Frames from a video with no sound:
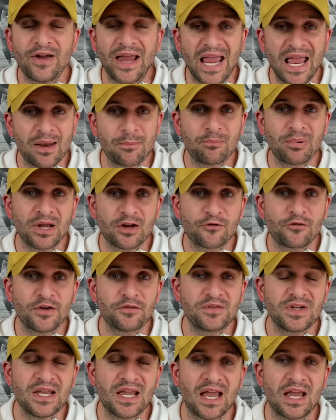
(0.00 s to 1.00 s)
and pick
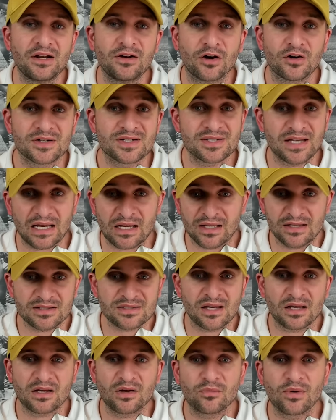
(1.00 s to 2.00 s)
58, our second
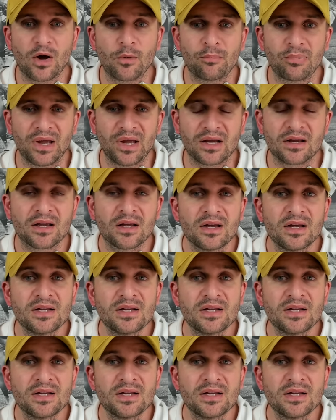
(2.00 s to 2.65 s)
round pick,